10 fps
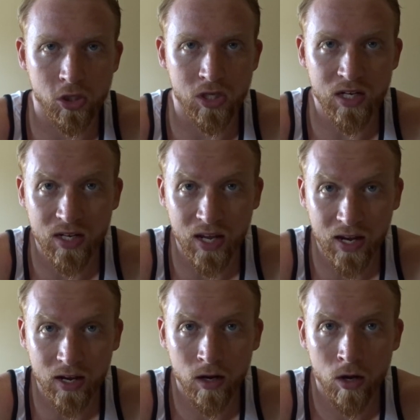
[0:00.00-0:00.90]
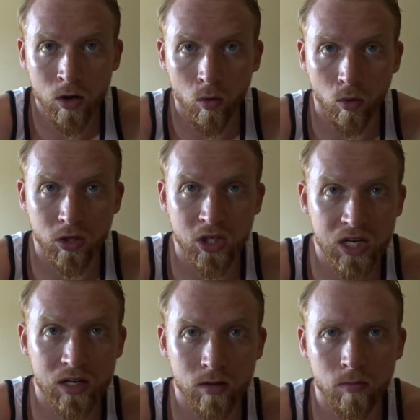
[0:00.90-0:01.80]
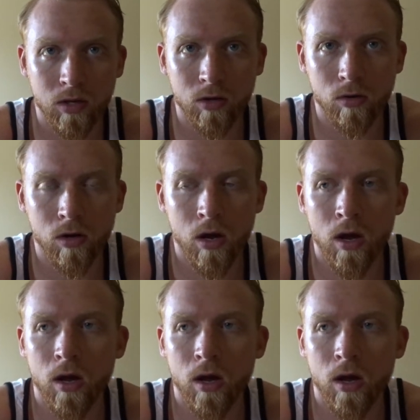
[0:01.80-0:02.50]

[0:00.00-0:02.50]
cheat day or cheat meal.